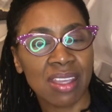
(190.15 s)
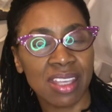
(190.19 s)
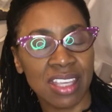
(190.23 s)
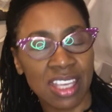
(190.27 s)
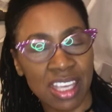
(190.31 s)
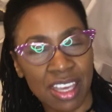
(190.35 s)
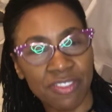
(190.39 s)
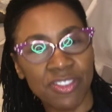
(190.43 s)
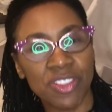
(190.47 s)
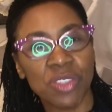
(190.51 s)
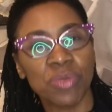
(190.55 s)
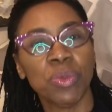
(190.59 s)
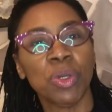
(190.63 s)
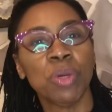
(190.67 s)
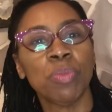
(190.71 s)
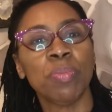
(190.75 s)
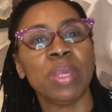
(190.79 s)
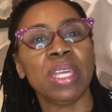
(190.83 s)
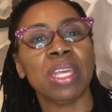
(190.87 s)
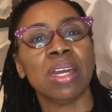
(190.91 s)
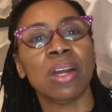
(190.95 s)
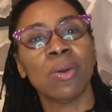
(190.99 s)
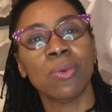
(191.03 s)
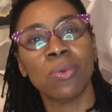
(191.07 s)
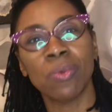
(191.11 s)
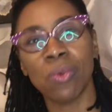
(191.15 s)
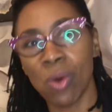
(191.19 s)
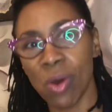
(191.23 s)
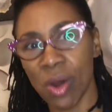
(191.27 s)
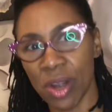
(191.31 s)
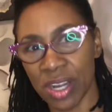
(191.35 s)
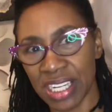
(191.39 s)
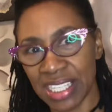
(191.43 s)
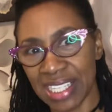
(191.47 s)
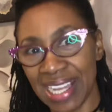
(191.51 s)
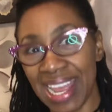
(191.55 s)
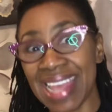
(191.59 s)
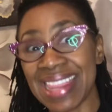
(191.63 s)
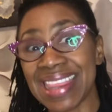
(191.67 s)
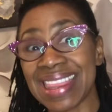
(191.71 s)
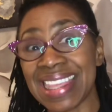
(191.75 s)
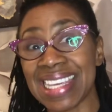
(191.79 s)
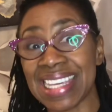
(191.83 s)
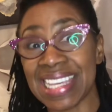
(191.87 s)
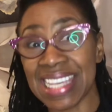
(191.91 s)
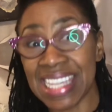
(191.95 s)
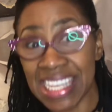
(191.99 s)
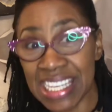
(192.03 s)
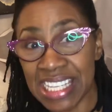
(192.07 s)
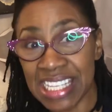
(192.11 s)
gift will be awarded at
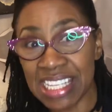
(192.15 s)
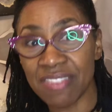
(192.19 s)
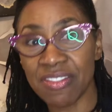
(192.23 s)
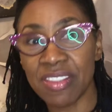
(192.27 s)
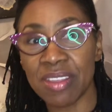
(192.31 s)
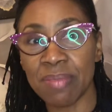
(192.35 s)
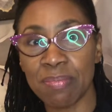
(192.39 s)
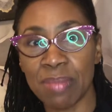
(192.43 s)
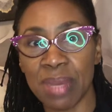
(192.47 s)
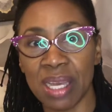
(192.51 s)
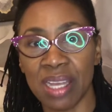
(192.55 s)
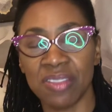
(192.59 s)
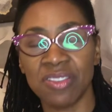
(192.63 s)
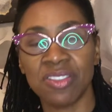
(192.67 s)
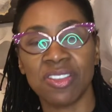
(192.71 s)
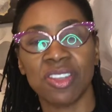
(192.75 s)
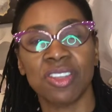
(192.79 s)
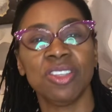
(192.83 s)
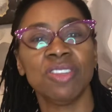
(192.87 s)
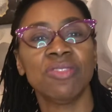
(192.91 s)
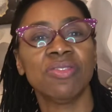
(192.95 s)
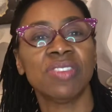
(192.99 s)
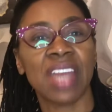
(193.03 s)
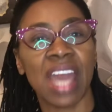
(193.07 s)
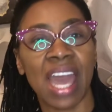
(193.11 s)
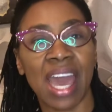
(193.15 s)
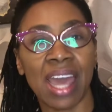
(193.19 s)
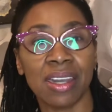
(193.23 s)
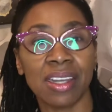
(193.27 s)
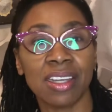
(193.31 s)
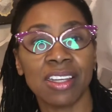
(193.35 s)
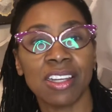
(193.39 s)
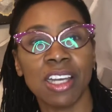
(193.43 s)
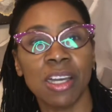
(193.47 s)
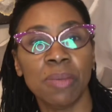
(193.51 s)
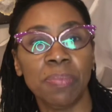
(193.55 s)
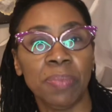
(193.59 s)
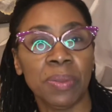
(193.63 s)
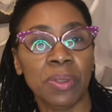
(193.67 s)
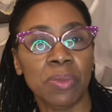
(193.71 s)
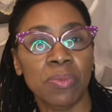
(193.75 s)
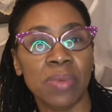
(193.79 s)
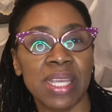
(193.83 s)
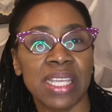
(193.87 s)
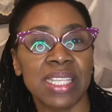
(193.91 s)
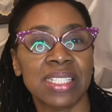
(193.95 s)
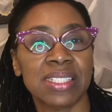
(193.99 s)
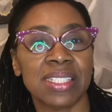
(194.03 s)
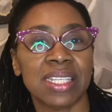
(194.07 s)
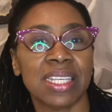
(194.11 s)
the end of the month. So you've got a couple of
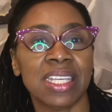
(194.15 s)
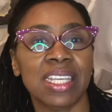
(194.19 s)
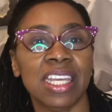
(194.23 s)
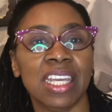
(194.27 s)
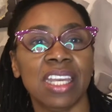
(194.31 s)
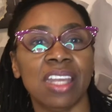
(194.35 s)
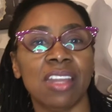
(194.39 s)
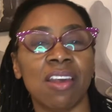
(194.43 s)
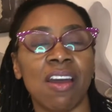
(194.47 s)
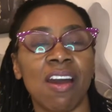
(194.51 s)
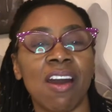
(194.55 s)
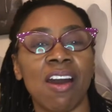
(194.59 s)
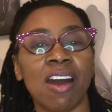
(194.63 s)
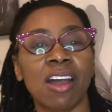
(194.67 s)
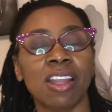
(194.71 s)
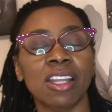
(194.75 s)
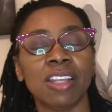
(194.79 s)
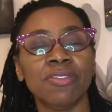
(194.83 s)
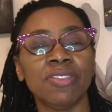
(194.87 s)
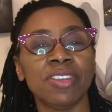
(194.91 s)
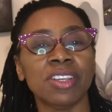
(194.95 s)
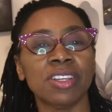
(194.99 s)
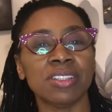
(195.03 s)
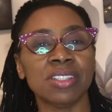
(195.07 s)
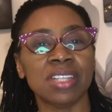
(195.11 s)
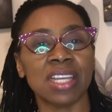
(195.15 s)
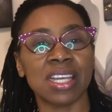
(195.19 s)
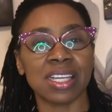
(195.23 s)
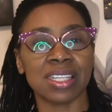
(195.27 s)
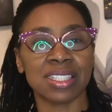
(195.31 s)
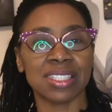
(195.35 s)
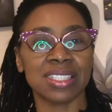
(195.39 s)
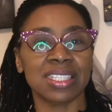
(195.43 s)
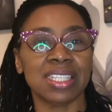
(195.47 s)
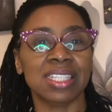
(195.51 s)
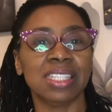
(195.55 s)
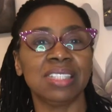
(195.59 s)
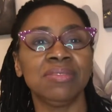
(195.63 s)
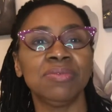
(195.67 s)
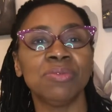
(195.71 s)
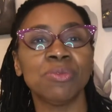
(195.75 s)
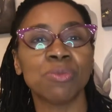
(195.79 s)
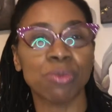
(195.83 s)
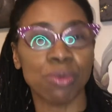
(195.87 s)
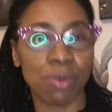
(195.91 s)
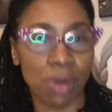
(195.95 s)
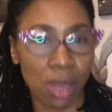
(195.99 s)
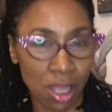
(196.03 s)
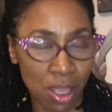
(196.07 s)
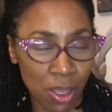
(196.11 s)
weeks to get all of your ducks in
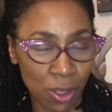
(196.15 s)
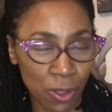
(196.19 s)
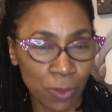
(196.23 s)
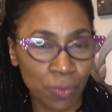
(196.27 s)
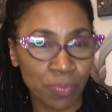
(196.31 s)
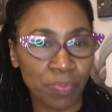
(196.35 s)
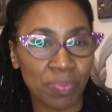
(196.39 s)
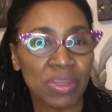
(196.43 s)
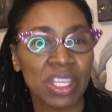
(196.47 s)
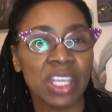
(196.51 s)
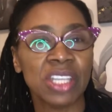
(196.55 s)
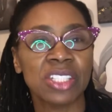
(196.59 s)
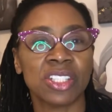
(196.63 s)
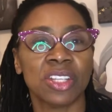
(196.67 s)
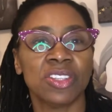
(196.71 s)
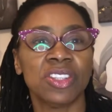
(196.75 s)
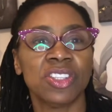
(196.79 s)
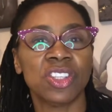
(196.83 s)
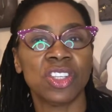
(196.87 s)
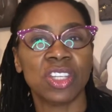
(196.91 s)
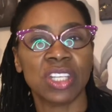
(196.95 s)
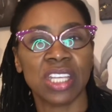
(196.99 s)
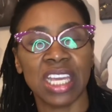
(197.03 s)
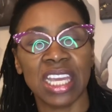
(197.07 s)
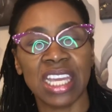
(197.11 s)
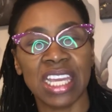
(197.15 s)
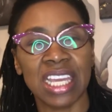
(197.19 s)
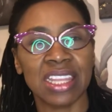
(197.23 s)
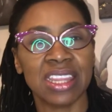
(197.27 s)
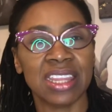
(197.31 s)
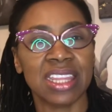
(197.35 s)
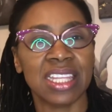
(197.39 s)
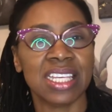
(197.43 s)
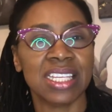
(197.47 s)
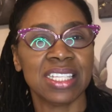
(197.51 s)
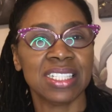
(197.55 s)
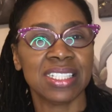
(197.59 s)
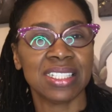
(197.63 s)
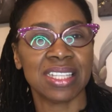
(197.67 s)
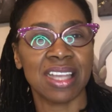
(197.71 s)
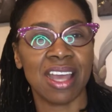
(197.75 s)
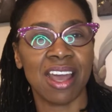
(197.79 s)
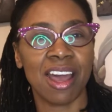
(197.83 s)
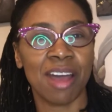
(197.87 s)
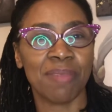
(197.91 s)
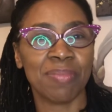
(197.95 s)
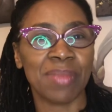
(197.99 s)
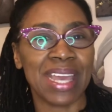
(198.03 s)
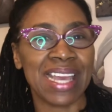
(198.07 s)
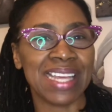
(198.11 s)
a row so that you can get this
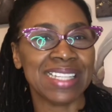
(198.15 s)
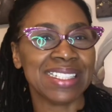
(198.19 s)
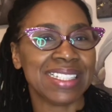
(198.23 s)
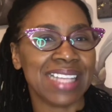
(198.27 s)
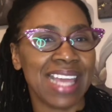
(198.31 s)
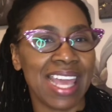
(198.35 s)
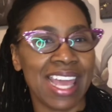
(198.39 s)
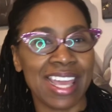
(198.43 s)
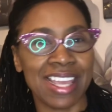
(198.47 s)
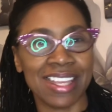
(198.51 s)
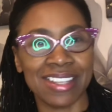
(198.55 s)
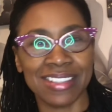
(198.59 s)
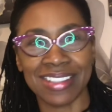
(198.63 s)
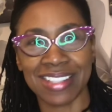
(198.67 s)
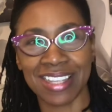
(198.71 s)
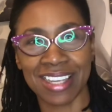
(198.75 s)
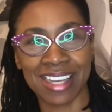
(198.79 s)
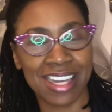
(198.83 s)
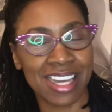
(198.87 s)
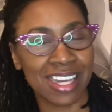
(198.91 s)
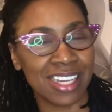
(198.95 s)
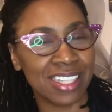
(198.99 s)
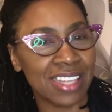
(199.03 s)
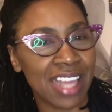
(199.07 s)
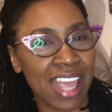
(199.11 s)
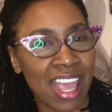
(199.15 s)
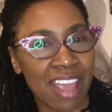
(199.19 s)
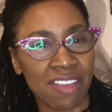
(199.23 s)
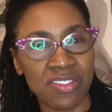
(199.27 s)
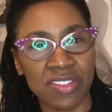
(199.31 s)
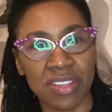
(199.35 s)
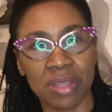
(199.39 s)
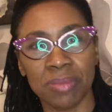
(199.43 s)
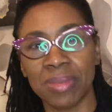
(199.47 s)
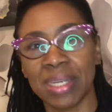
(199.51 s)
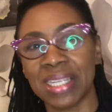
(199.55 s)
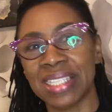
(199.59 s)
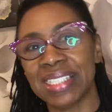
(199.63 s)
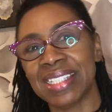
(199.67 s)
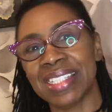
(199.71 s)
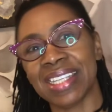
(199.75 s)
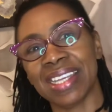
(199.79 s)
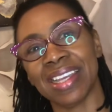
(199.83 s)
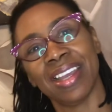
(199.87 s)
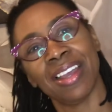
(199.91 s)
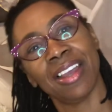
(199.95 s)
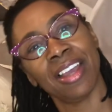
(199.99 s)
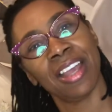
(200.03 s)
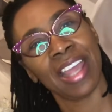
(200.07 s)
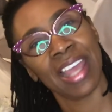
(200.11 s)
essay done, have someone
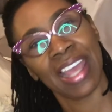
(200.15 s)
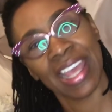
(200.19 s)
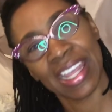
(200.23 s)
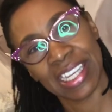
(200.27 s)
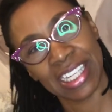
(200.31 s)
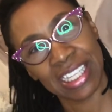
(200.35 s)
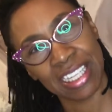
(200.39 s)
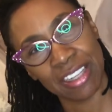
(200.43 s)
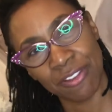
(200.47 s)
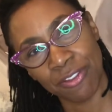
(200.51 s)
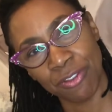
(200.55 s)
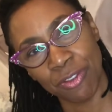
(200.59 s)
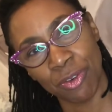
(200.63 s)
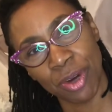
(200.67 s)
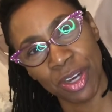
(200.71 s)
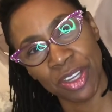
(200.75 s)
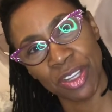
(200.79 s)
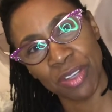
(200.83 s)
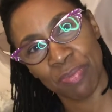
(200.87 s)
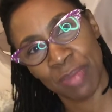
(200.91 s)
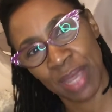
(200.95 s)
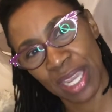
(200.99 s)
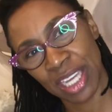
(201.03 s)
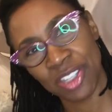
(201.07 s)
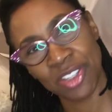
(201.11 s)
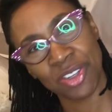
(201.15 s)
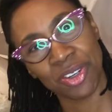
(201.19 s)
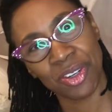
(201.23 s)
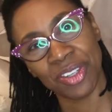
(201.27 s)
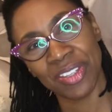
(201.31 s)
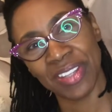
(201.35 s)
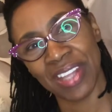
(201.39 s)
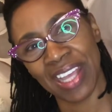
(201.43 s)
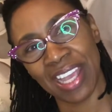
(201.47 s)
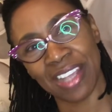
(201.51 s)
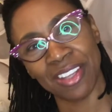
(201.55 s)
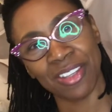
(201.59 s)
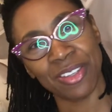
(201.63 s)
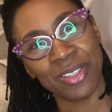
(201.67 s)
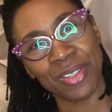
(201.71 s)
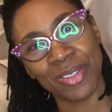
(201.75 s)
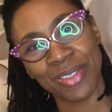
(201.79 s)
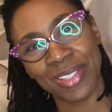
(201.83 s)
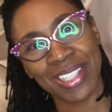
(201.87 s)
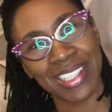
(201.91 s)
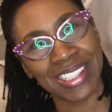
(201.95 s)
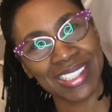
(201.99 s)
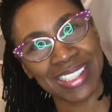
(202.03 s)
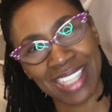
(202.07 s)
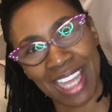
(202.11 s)
to edit it for you, make sure that you do
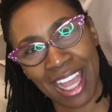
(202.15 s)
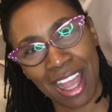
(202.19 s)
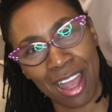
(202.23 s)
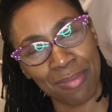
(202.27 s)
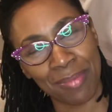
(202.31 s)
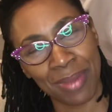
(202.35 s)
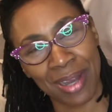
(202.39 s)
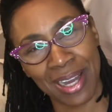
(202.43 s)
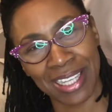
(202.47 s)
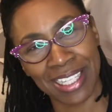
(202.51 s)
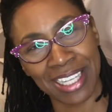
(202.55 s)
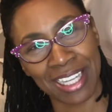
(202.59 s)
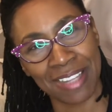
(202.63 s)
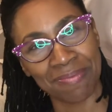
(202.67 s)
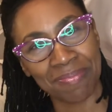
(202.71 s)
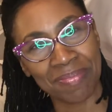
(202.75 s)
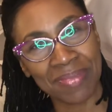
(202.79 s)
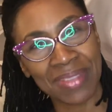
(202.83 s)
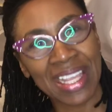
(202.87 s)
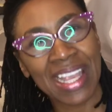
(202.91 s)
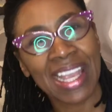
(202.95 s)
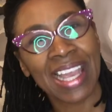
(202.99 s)
a good job on it.